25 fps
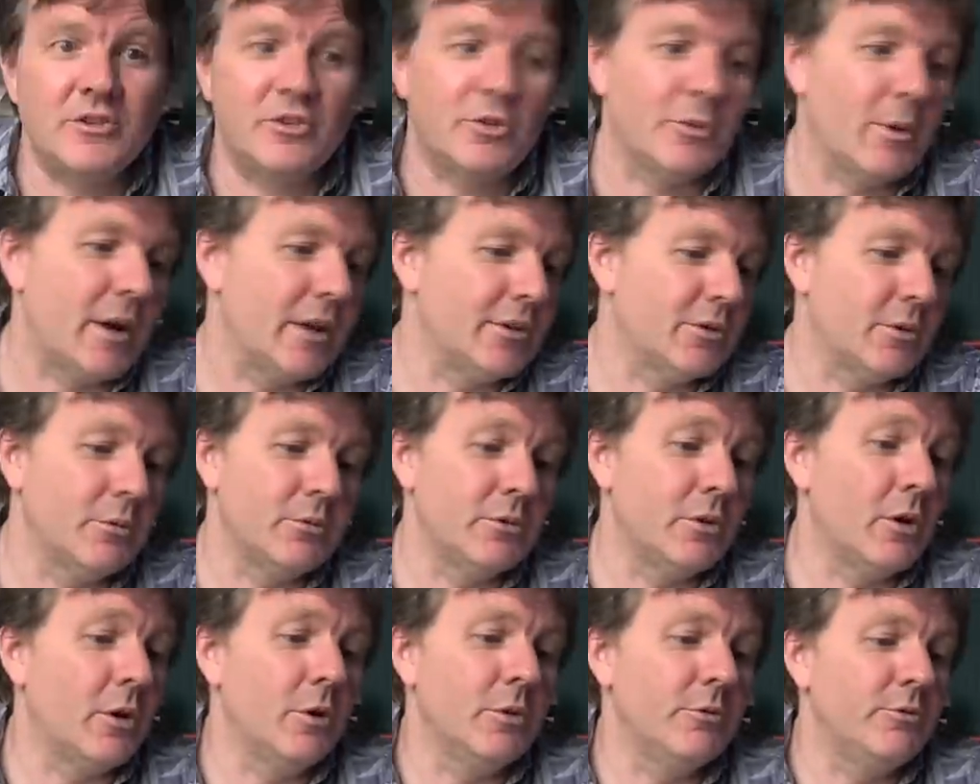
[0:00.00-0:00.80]
so I
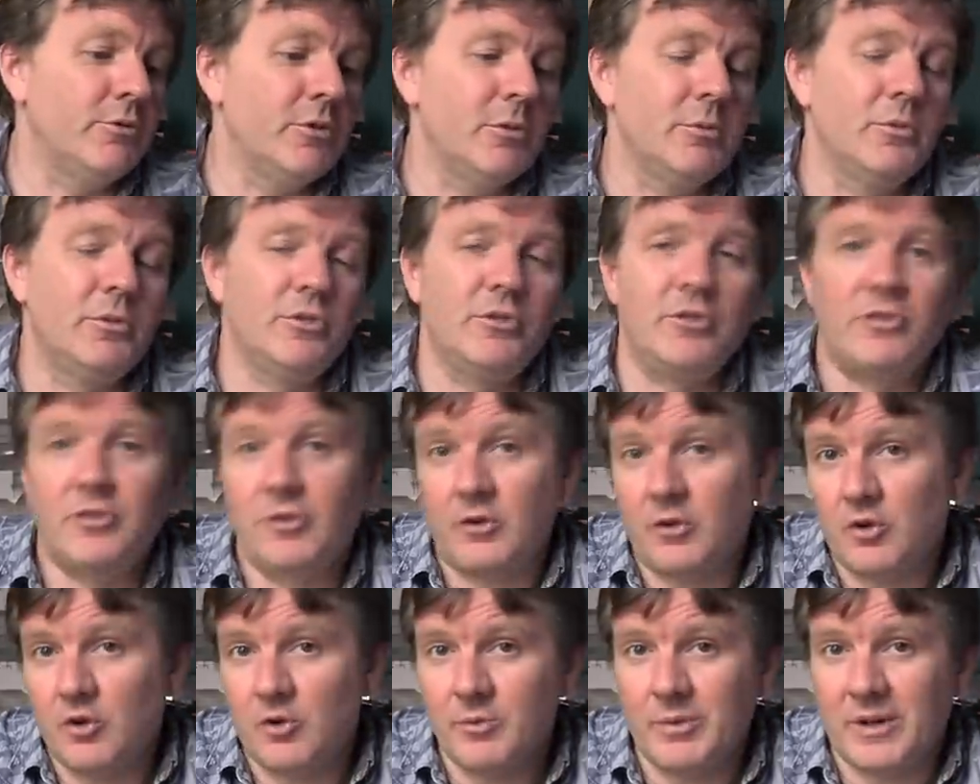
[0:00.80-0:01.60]
don't know if it was the
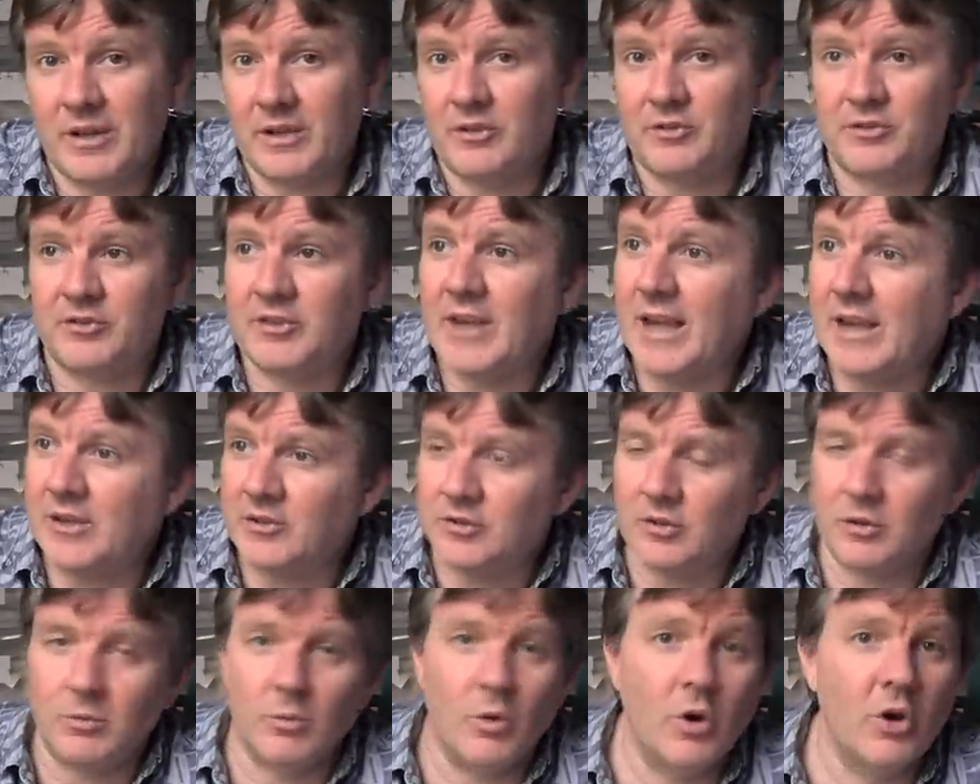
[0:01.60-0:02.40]
Kubrick
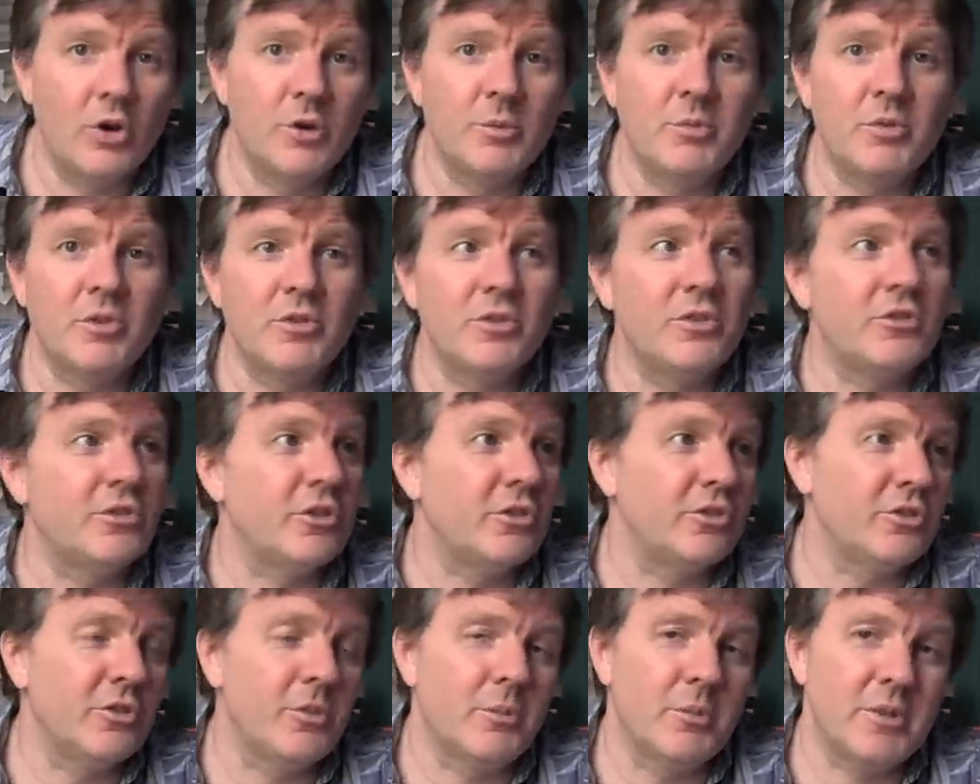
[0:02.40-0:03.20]
estate or Warner Brothers
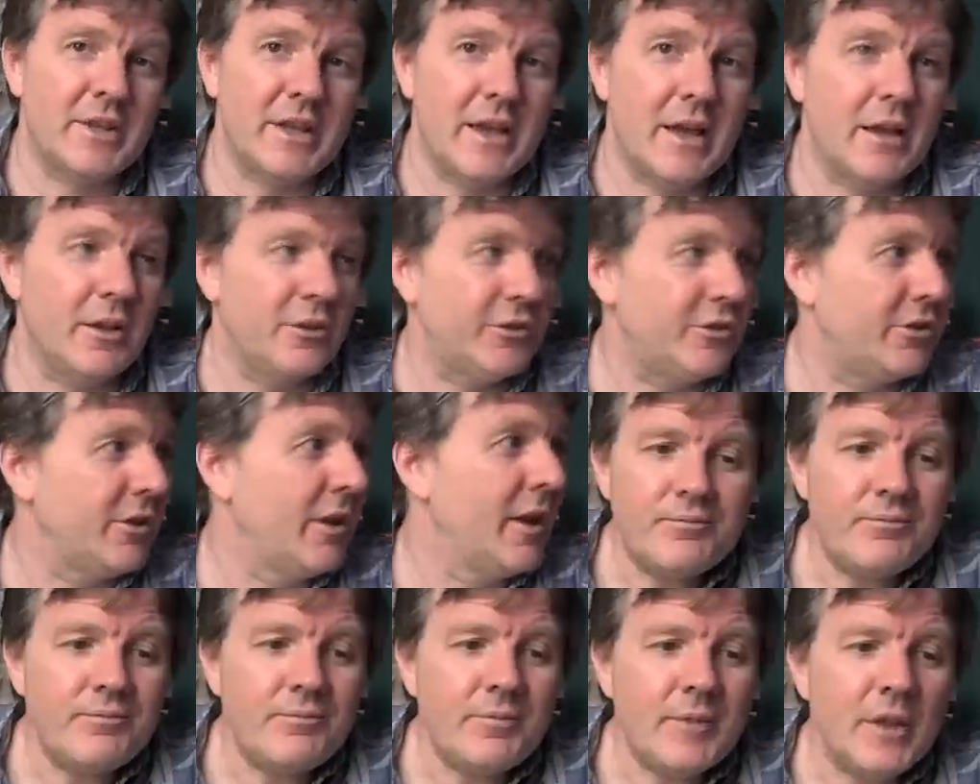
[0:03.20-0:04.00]
or somebody else.
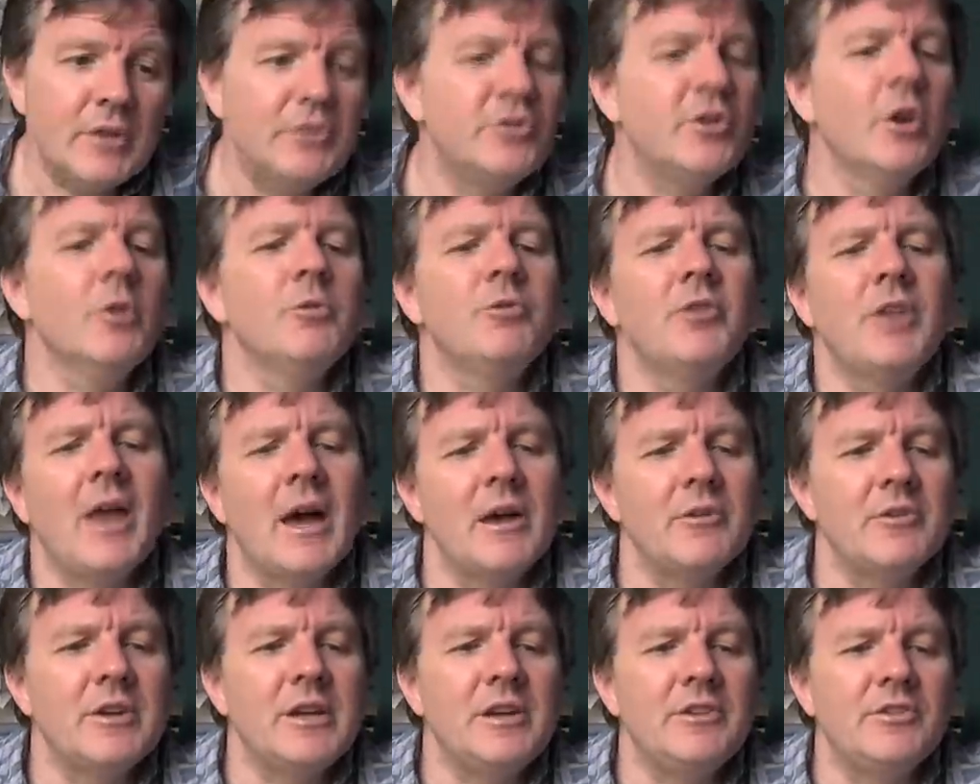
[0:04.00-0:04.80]
So for
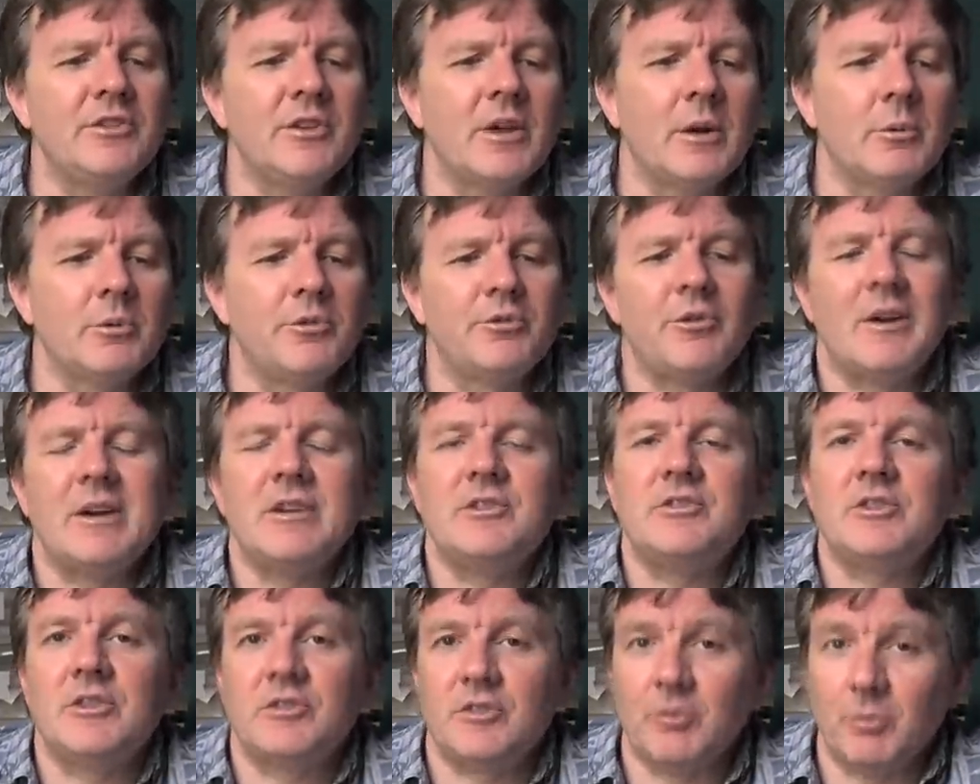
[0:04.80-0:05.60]
that reason, I was
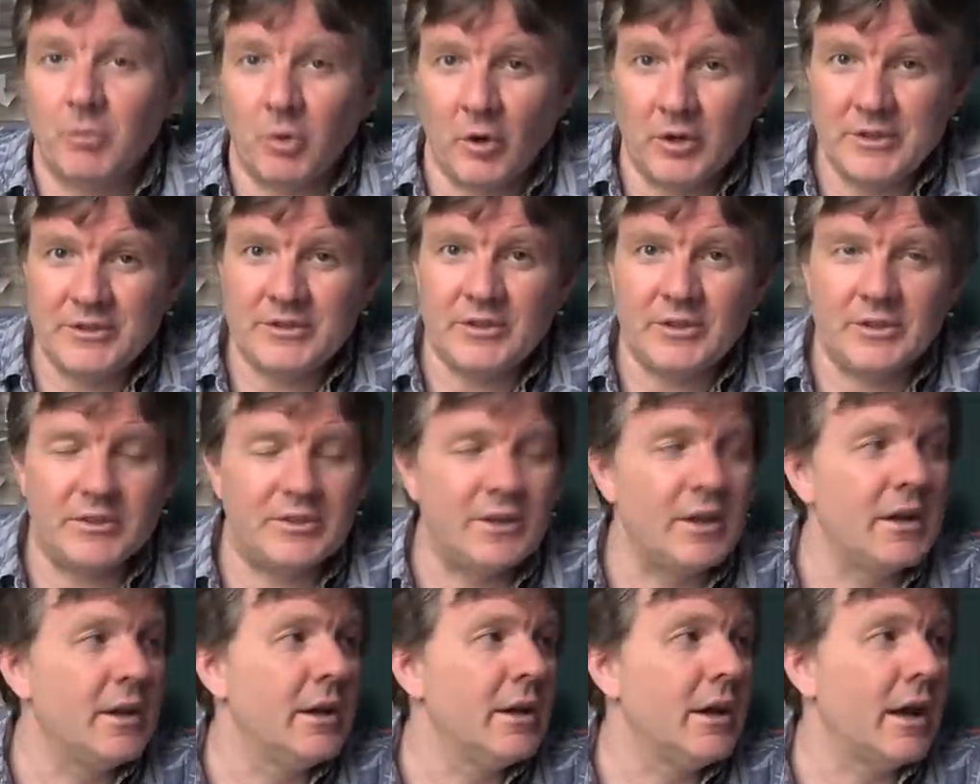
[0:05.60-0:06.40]
very
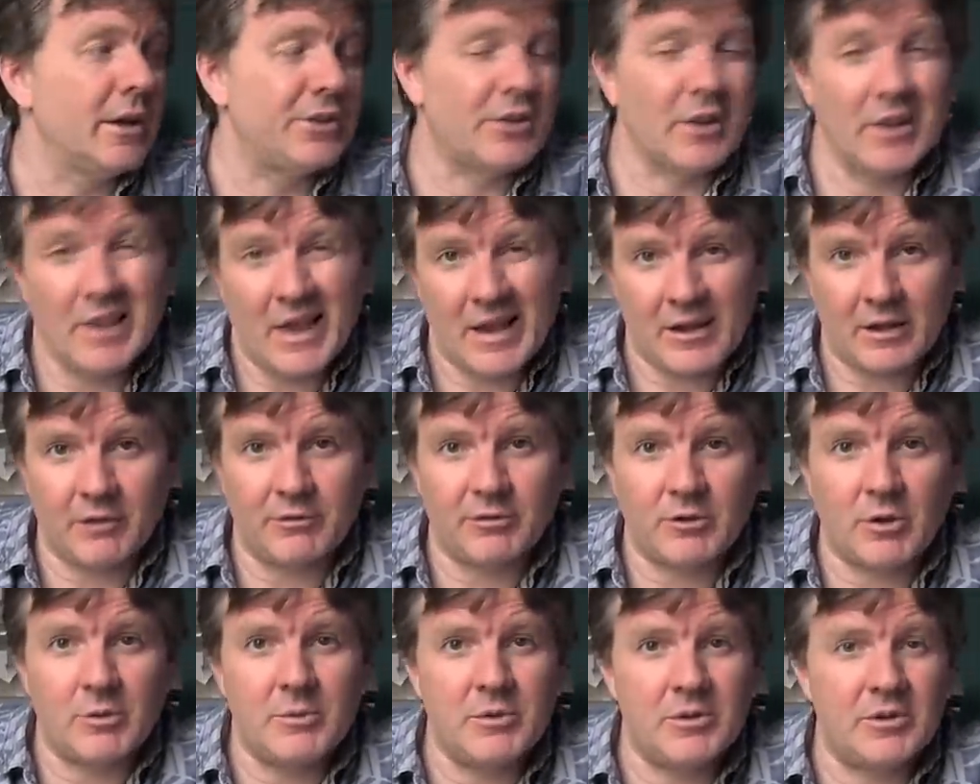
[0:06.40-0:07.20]
disappointed at the lack
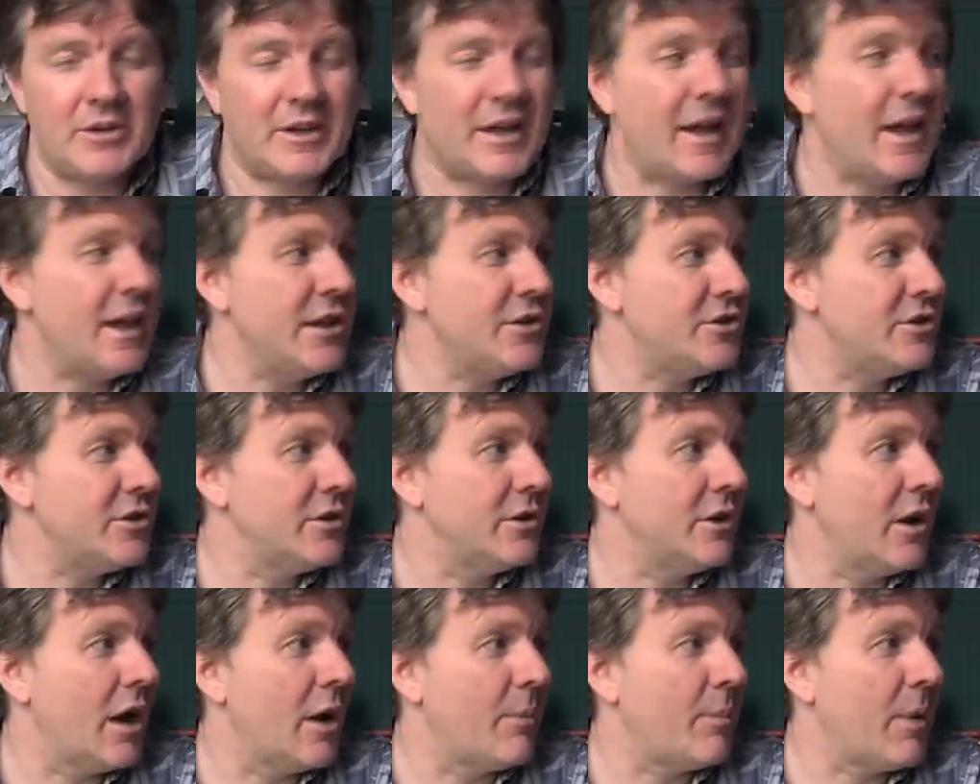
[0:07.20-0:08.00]
of
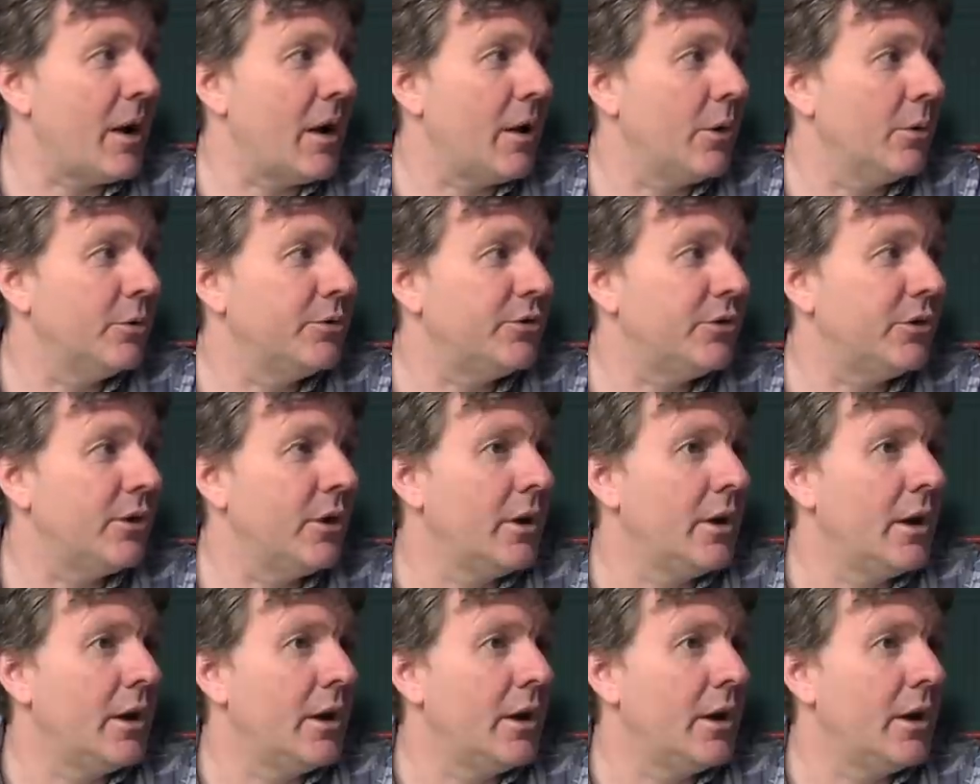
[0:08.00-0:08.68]
communication about